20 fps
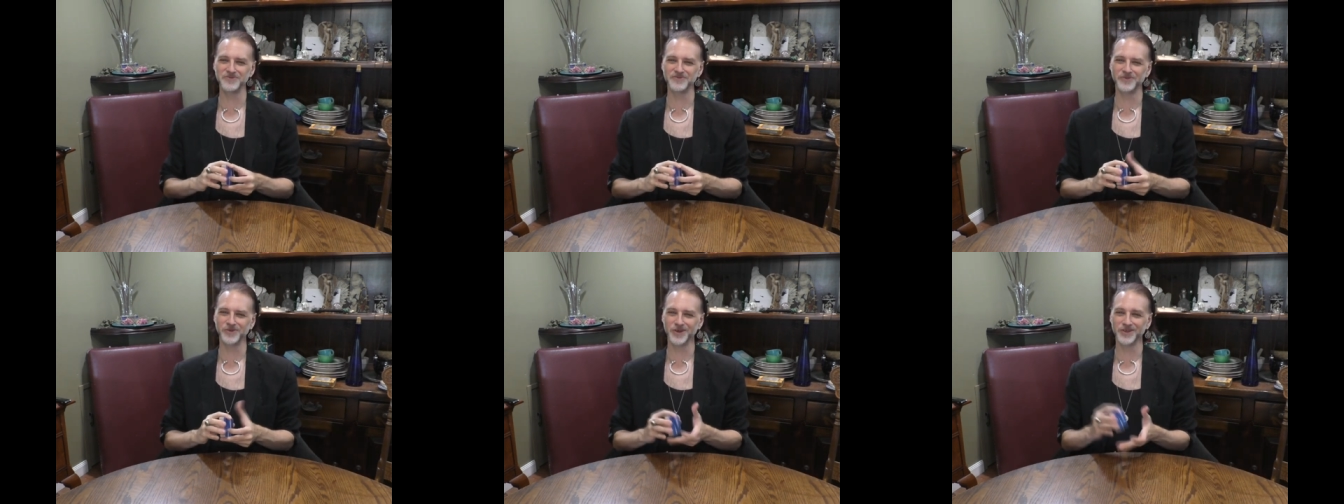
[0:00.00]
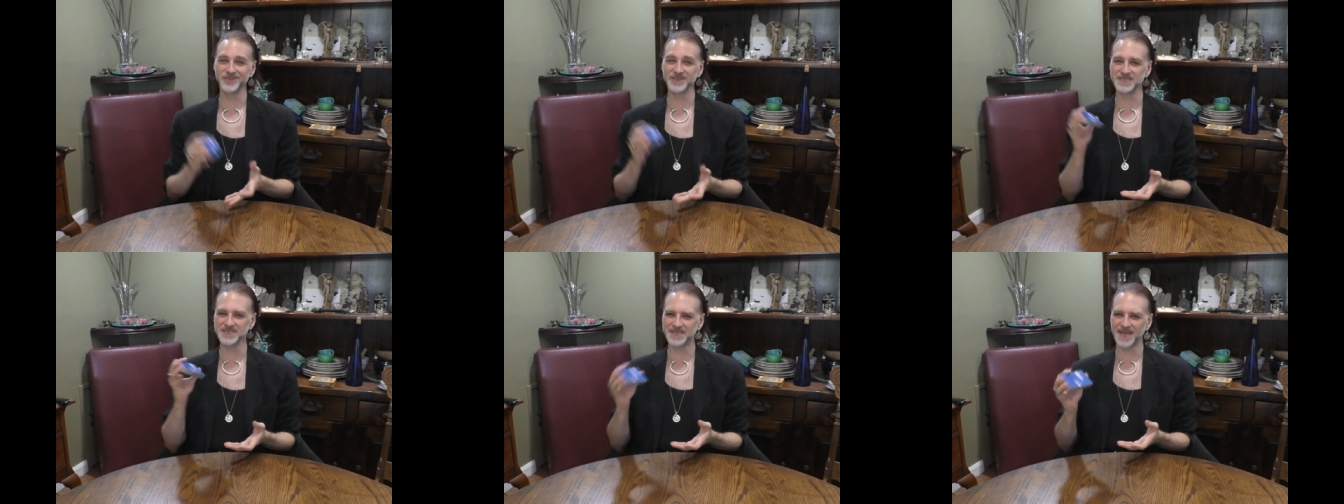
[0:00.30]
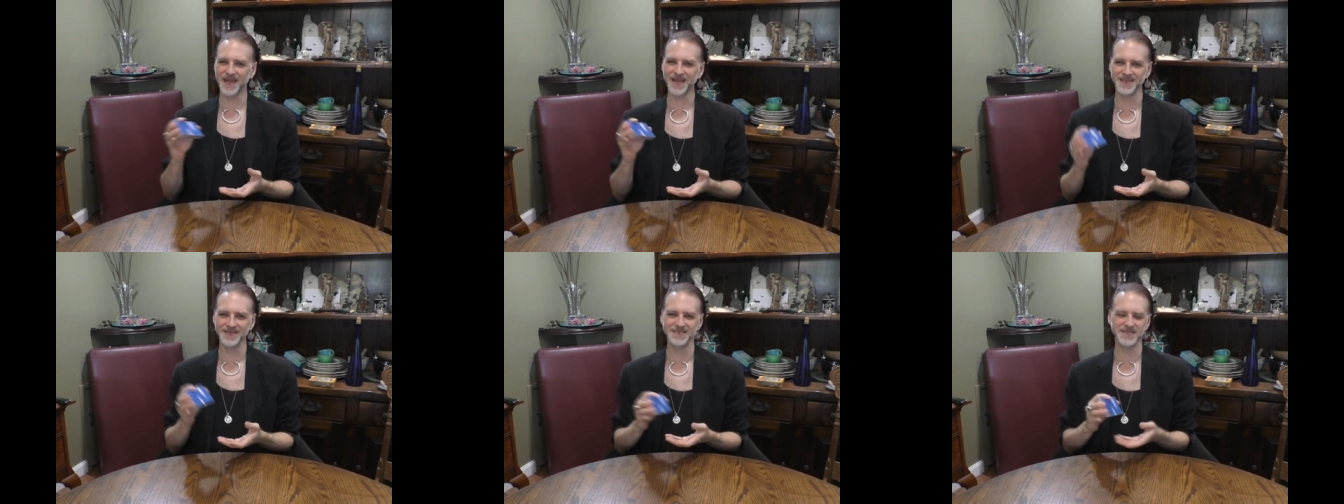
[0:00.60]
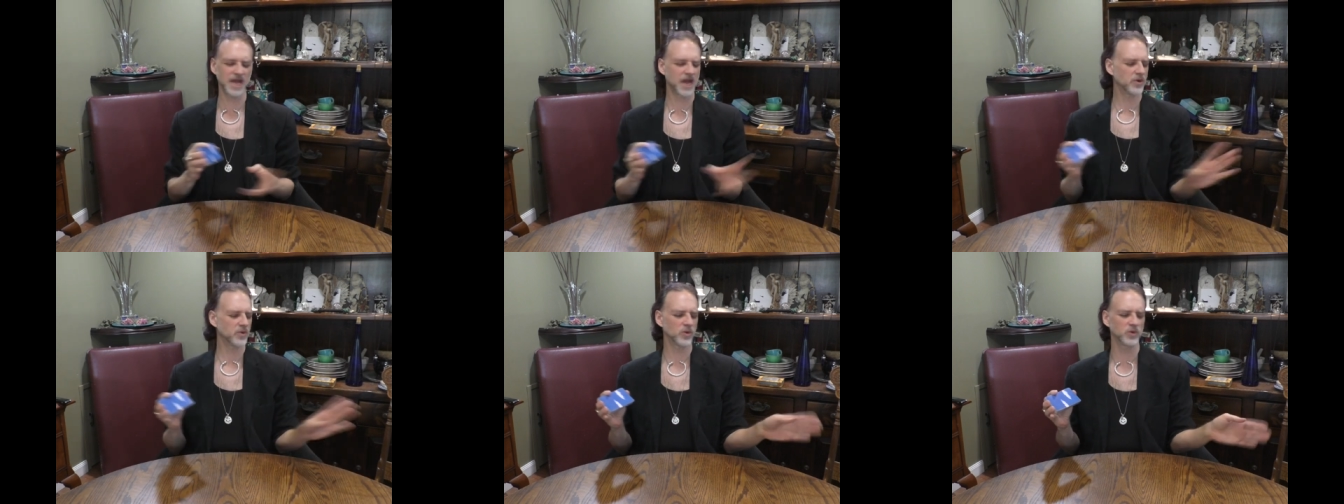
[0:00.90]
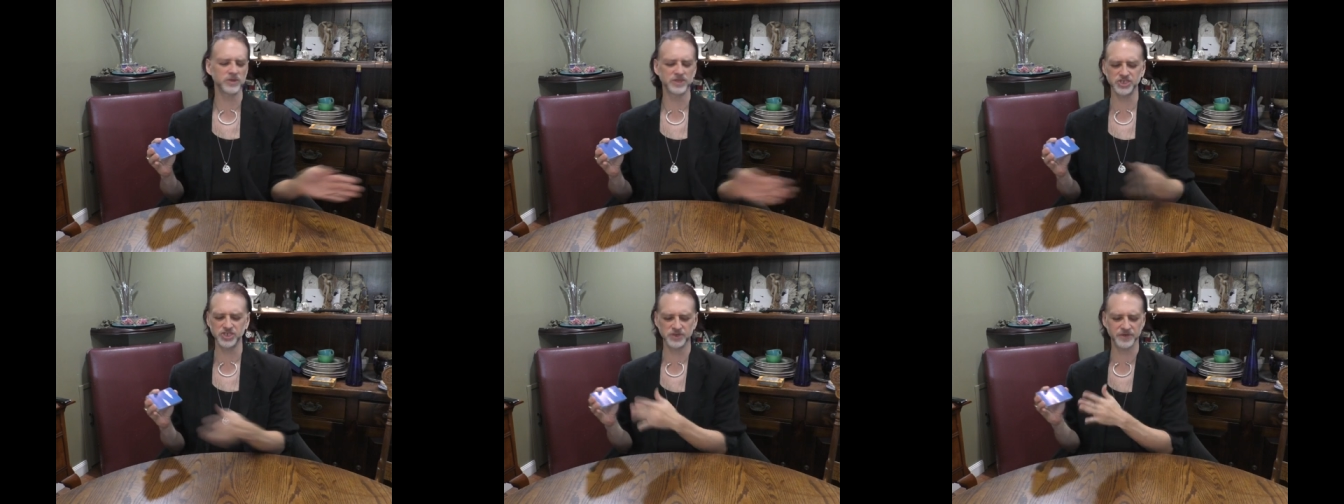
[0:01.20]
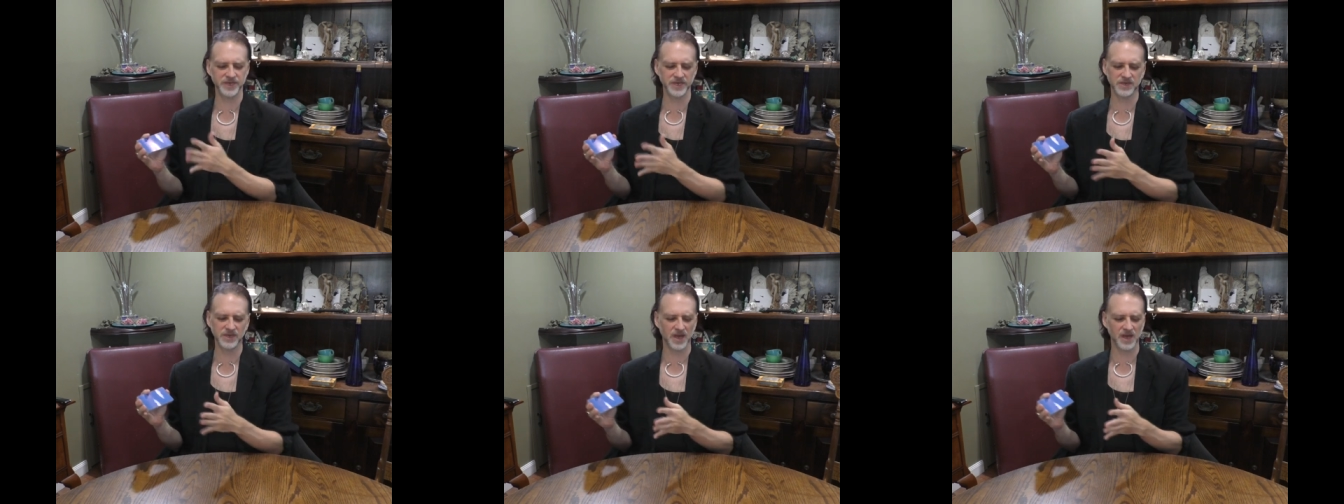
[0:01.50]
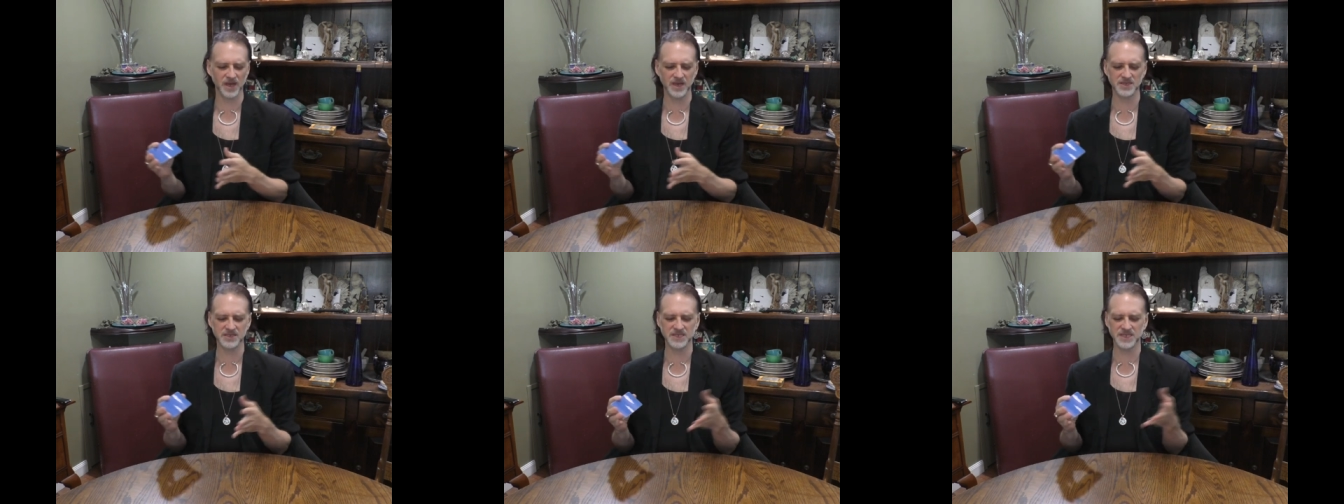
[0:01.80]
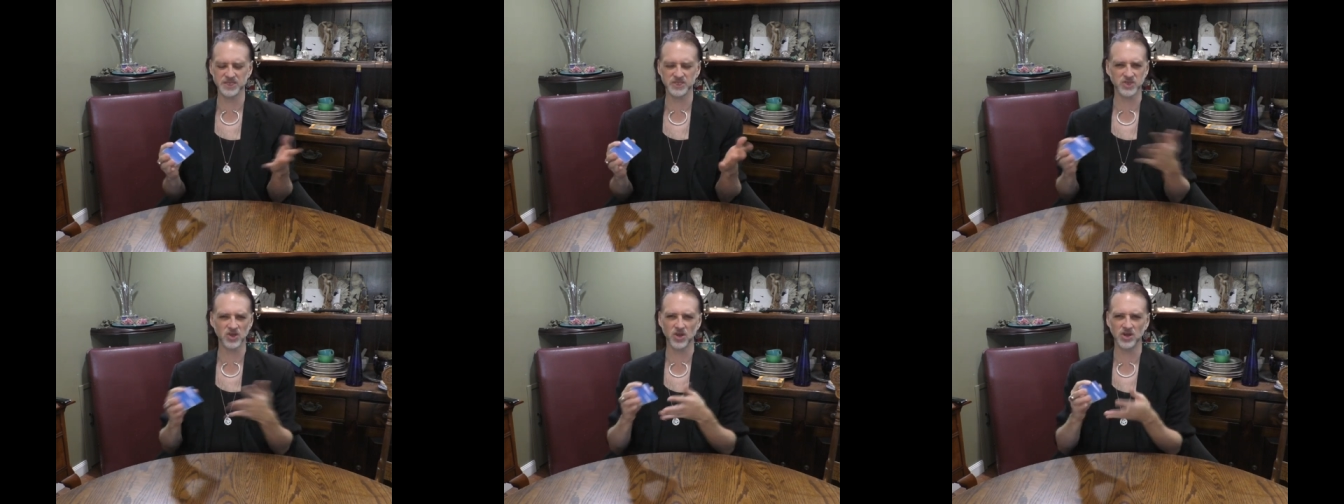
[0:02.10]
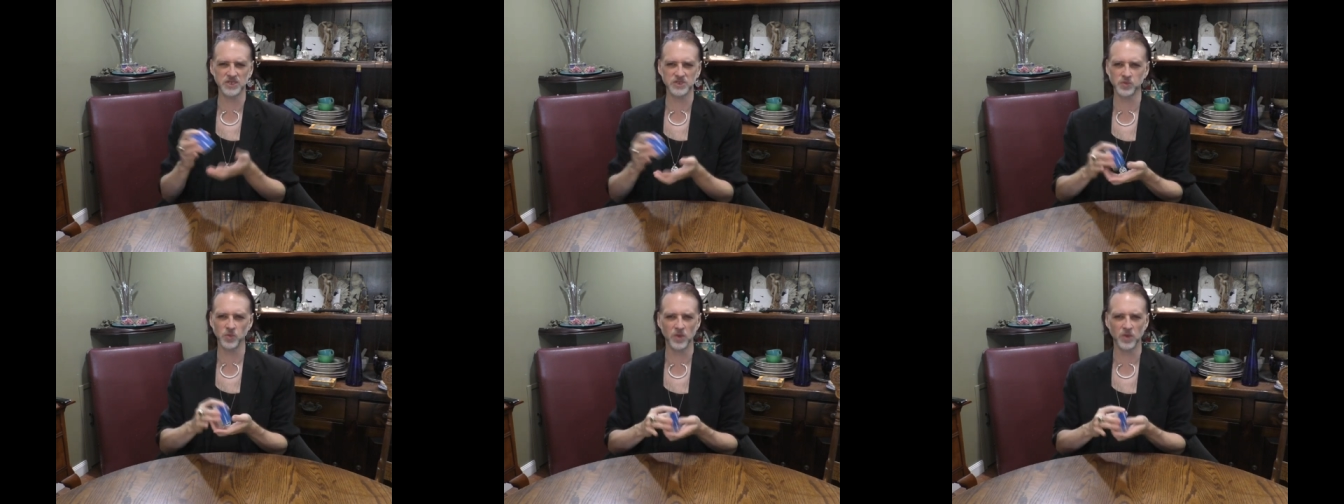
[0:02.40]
for the second deck, we're only doing uh, six cards,